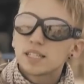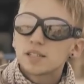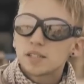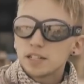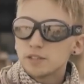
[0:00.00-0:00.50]

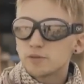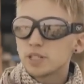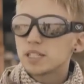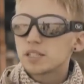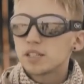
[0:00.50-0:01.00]
Instead of
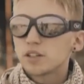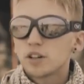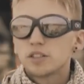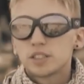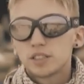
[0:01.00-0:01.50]
releasing your
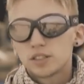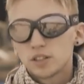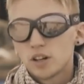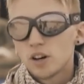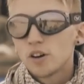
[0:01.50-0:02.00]
content
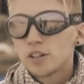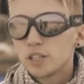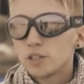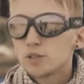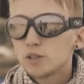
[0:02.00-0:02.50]
on
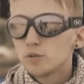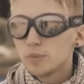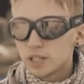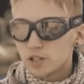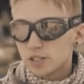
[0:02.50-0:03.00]
YouTube
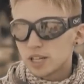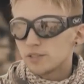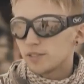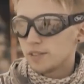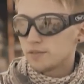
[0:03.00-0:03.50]
and just kind
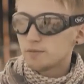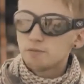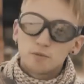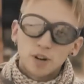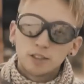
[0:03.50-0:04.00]
of have
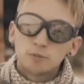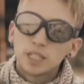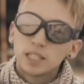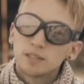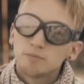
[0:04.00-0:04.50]

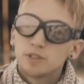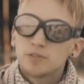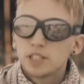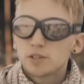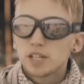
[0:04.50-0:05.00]
randomly the
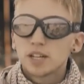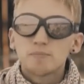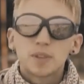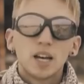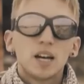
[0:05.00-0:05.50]
videos there,
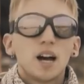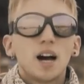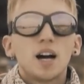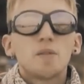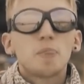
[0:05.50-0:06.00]

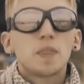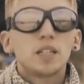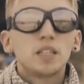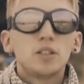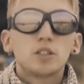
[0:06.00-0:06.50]

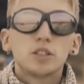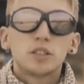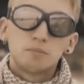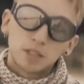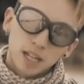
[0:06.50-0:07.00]
you could
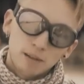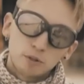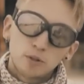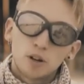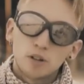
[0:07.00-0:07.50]
come
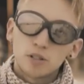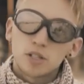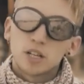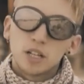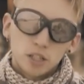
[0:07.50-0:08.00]
to
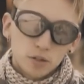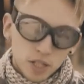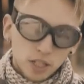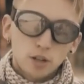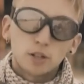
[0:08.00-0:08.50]
Konos, you
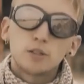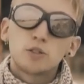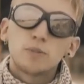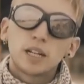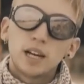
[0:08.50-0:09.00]
sync your
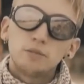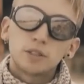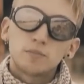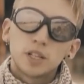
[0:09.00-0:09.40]
YouTube account,